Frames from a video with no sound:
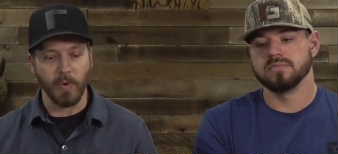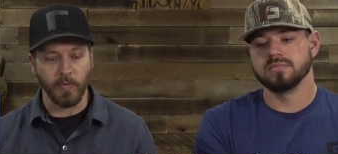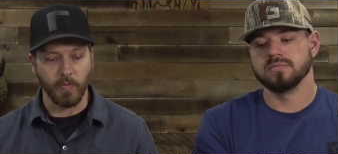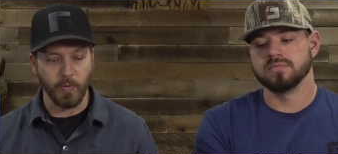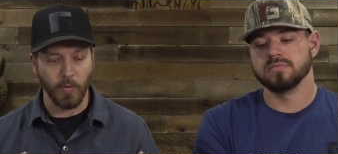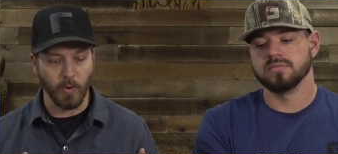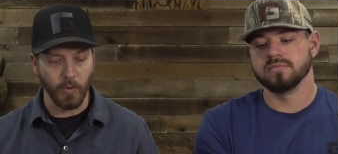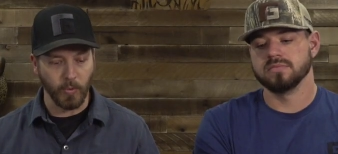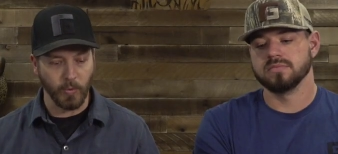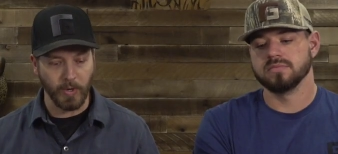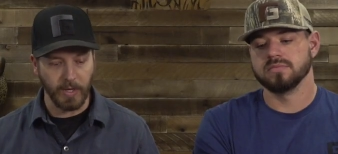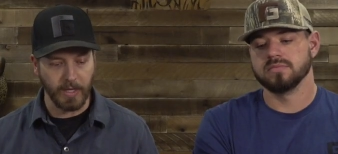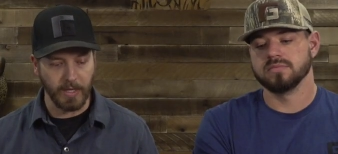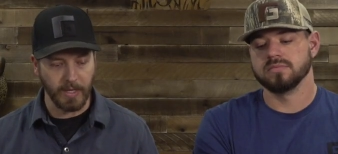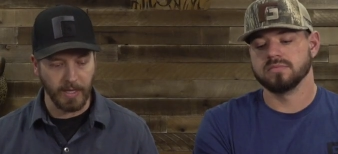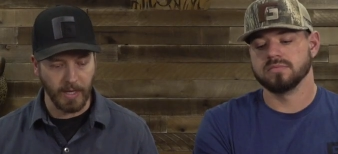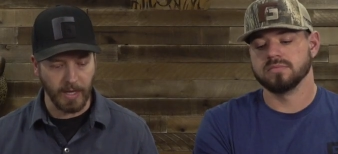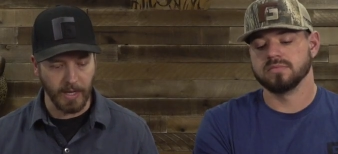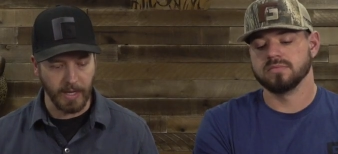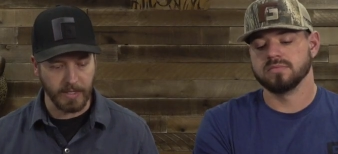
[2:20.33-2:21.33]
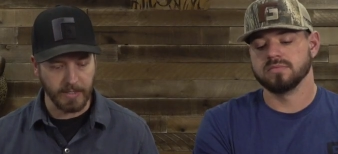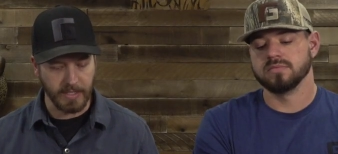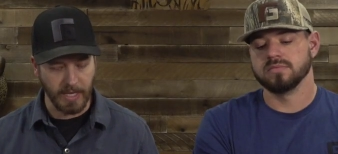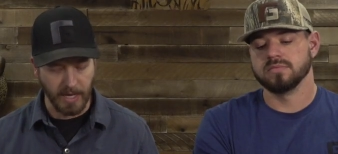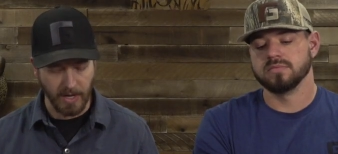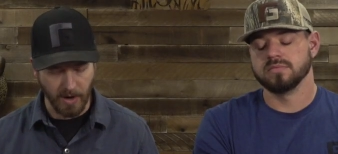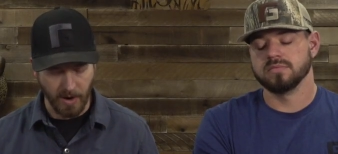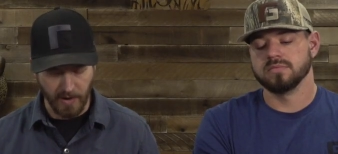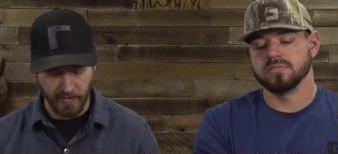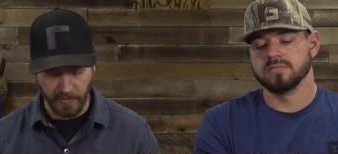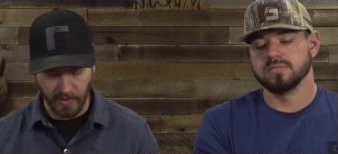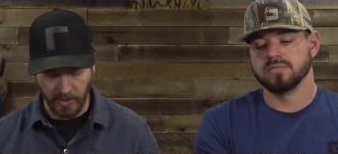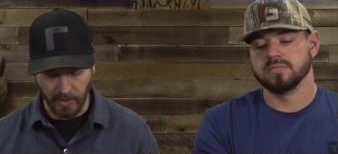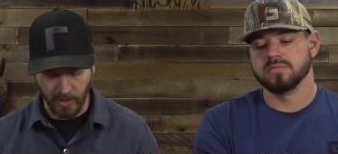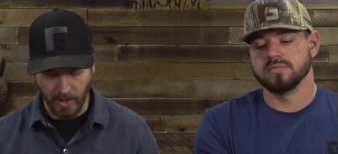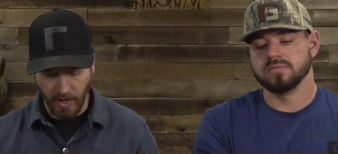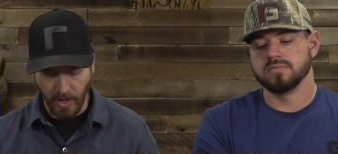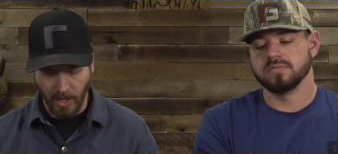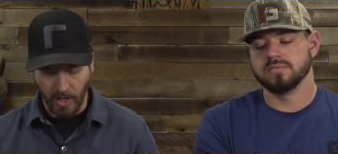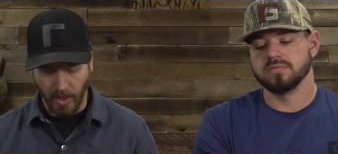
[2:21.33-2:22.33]
Speaker 1: before we take off
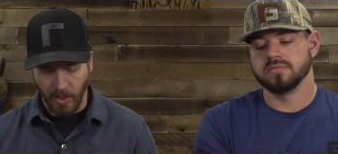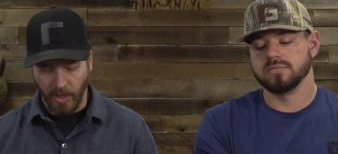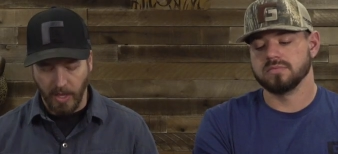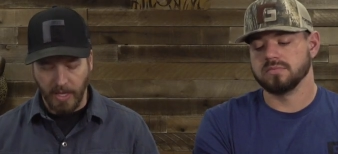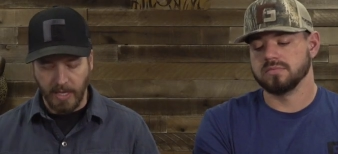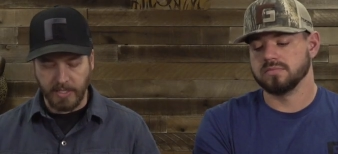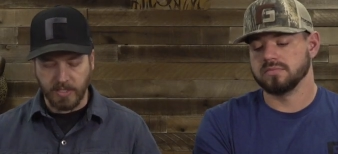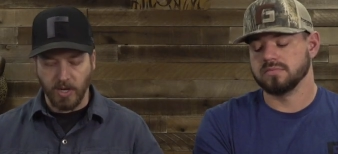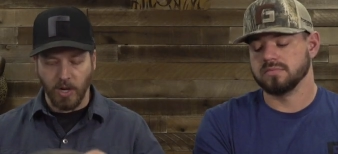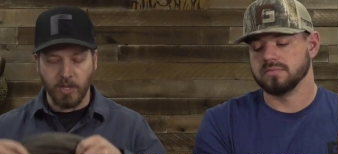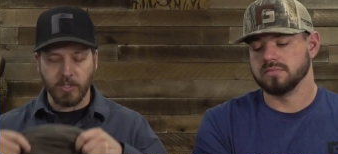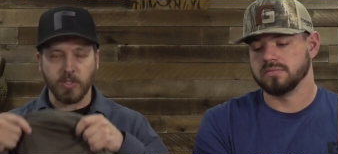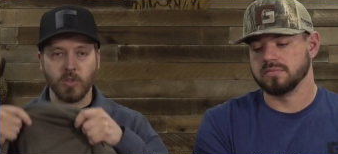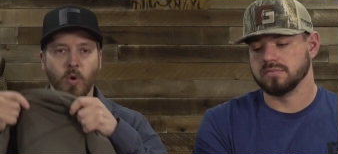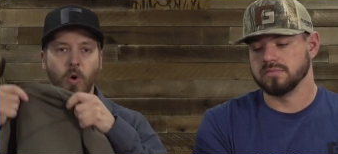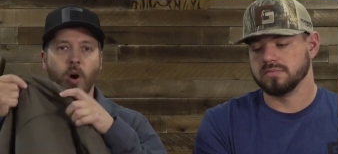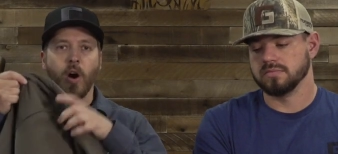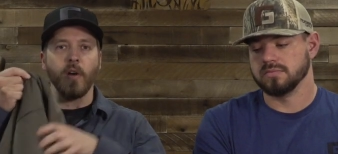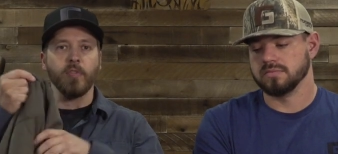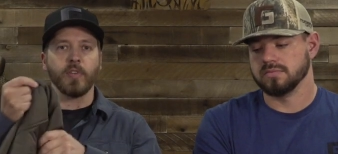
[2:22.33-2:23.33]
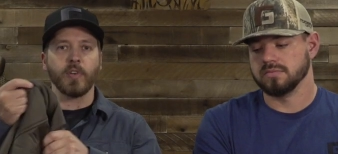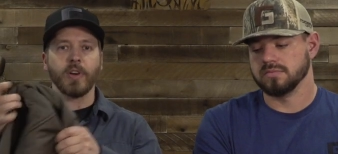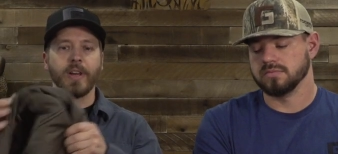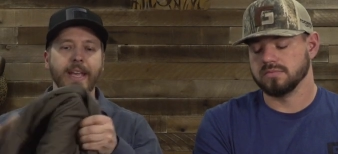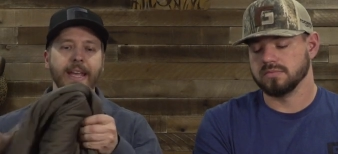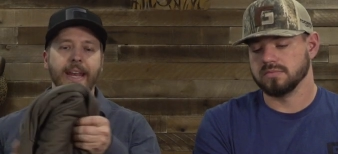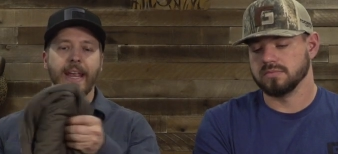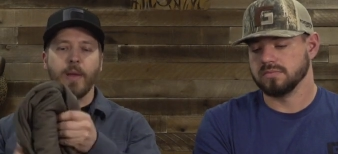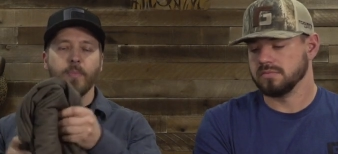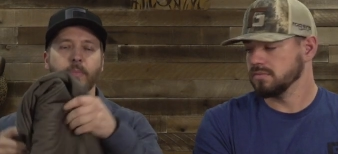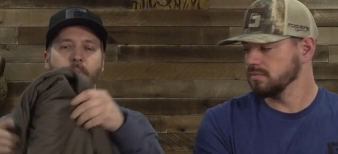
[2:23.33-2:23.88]
here, it's also offered in a